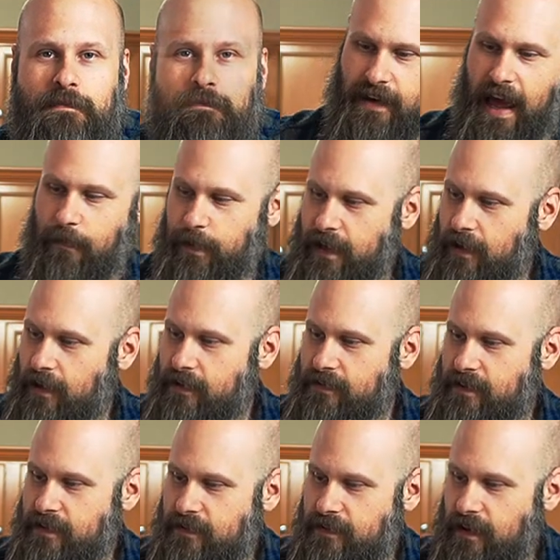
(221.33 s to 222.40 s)
Now, because
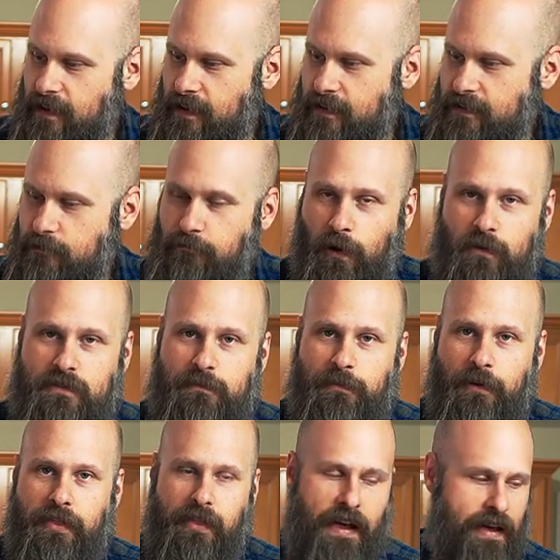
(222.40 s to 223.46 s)
this does
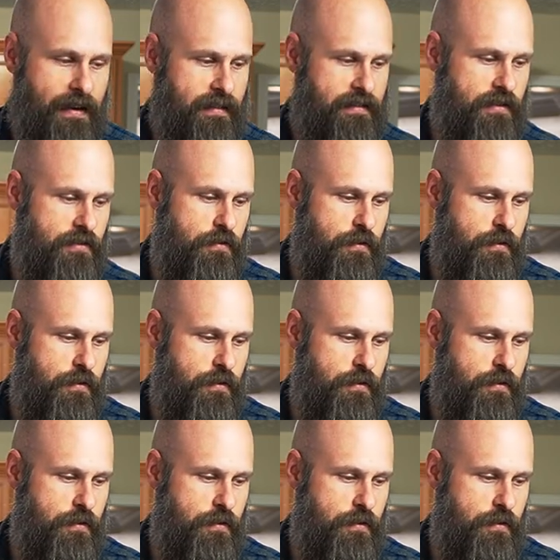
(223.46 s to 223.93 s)
multiple things,